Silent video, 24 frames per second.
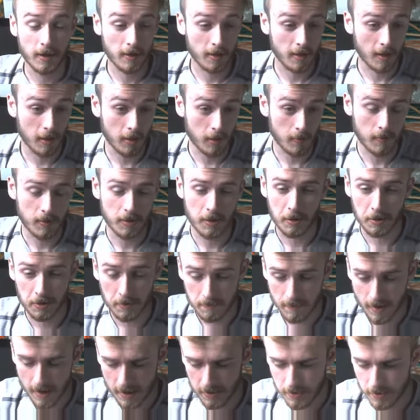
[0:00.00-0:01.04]
like say someone sends a
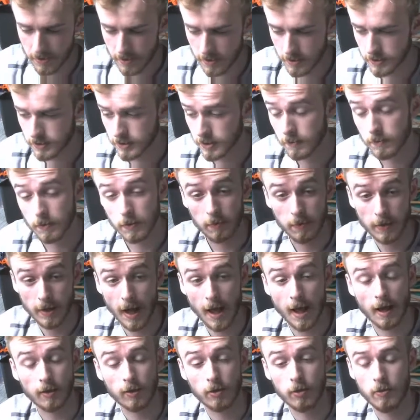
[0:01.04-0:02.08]
message, someone
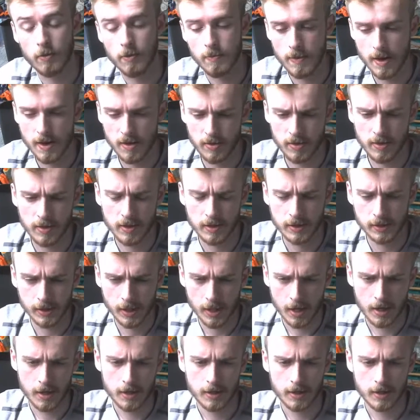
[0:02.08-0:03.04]
reacts to a message,